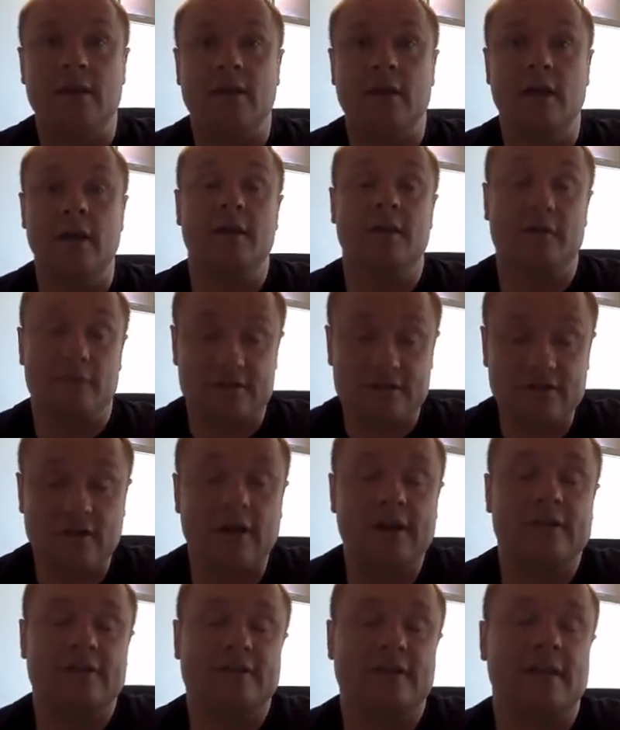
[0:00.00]
They're a
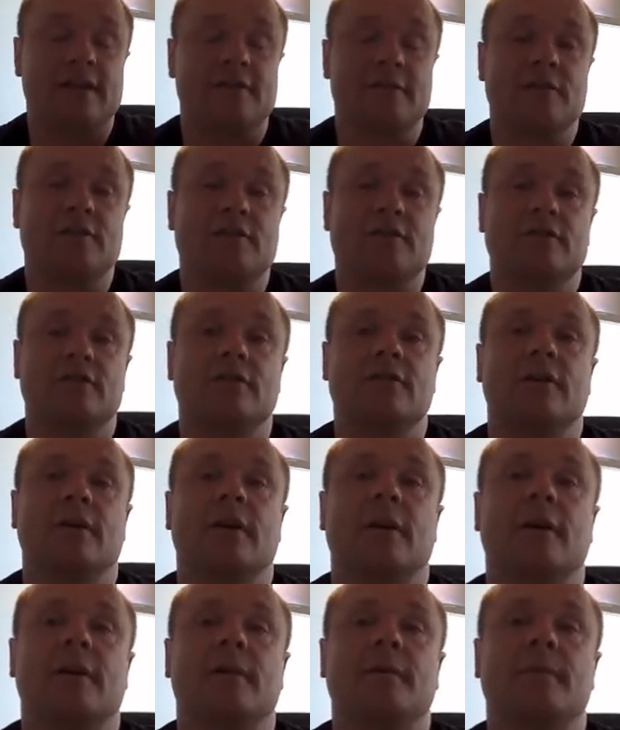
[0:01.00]
science exhibition
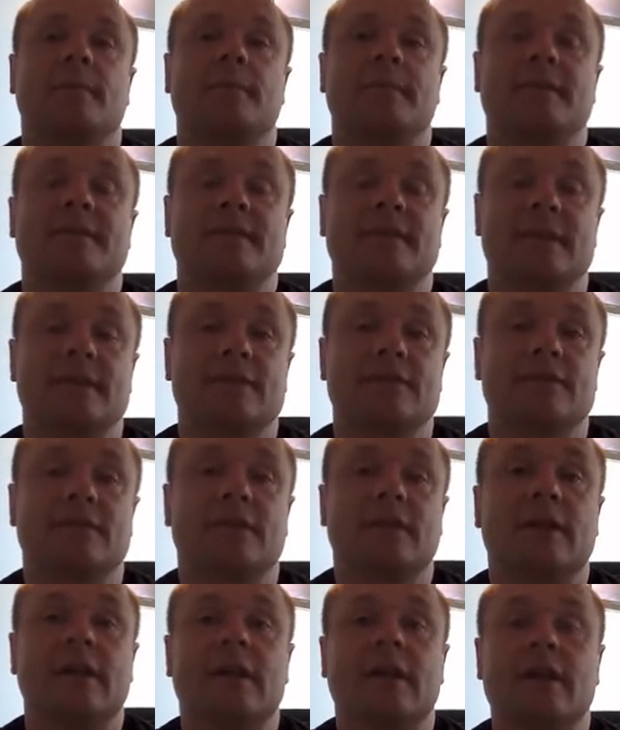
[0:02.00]
centre
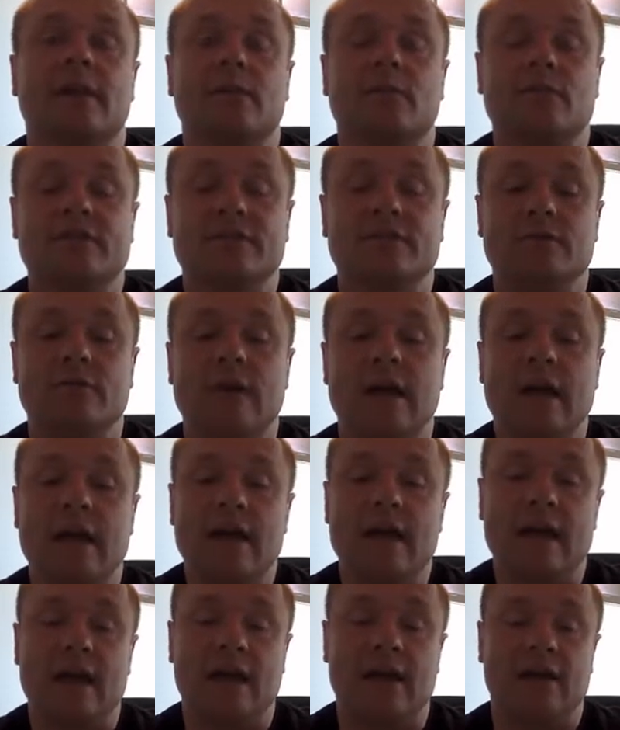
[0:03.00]
in Bristol,
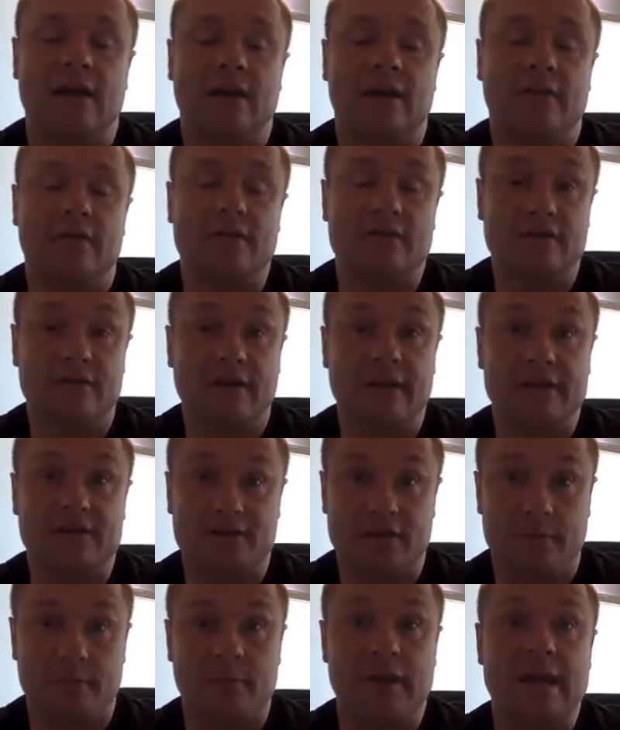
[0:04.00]
and a visual effects
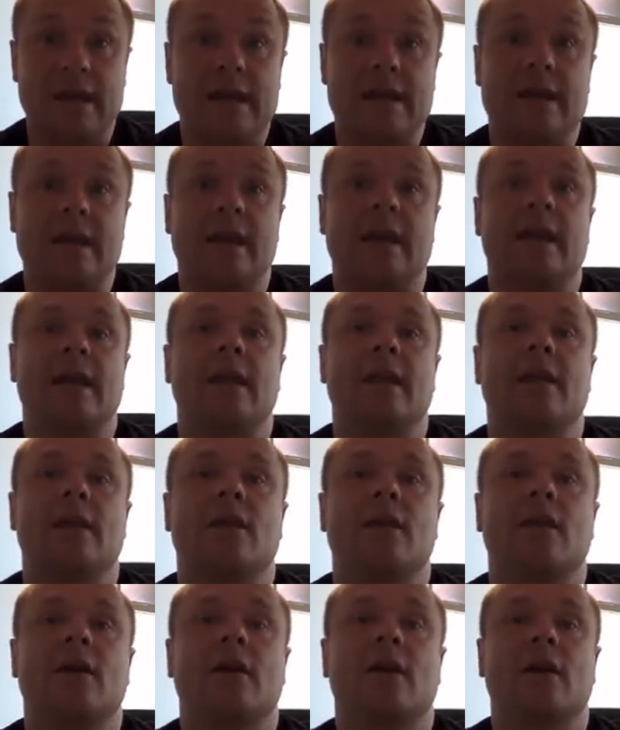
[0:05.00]
company
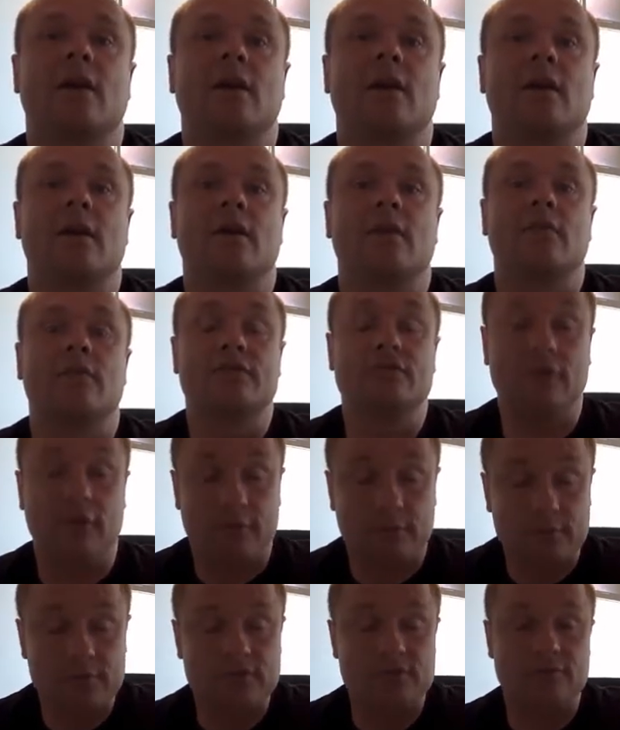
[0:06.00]
in
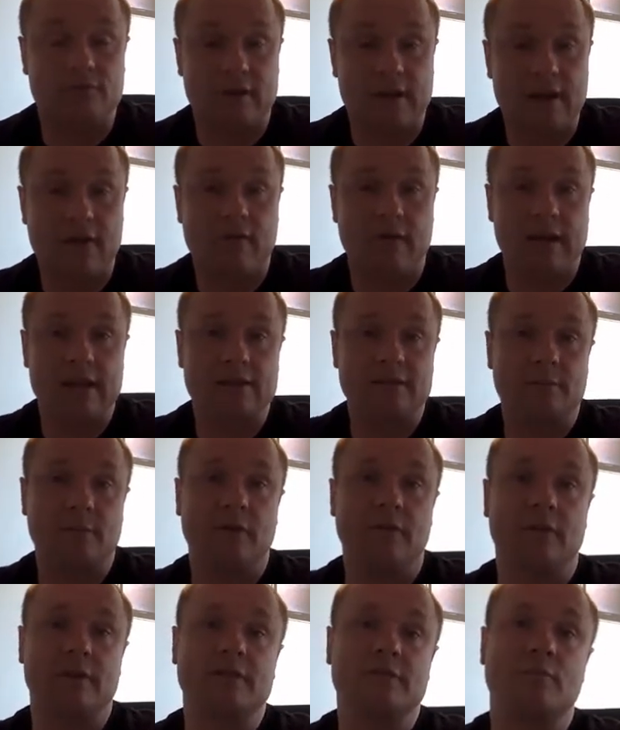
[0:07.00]
Redruth, which was really a great
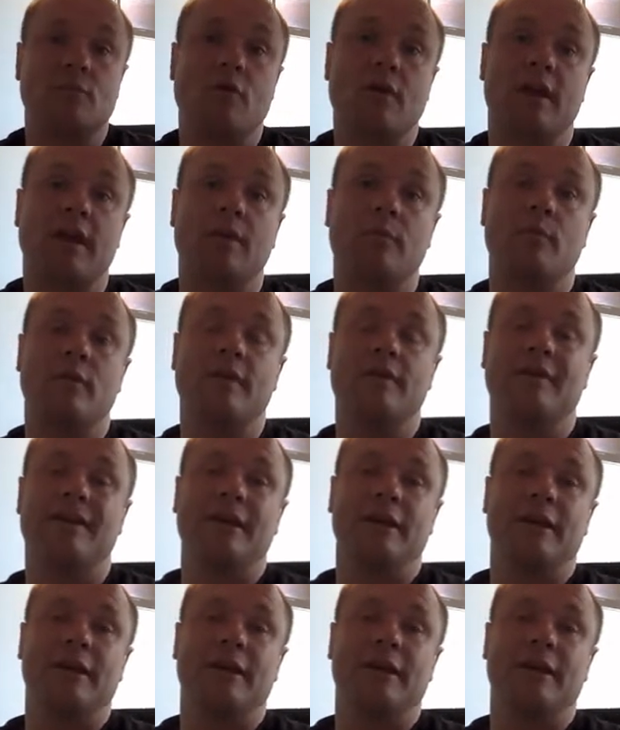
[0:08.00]
experience working with